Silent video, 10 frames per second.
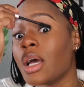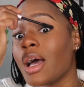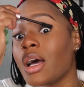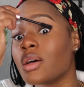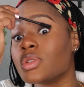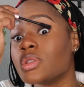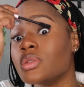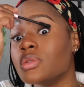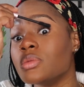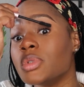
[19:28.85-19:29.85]
how
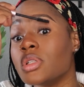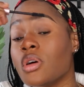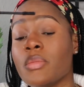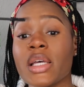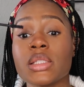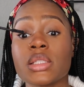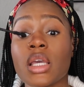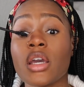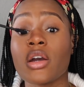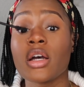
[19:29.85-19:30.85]
to put on
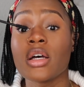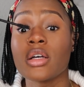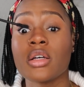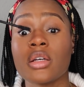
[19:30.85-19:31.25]
mascara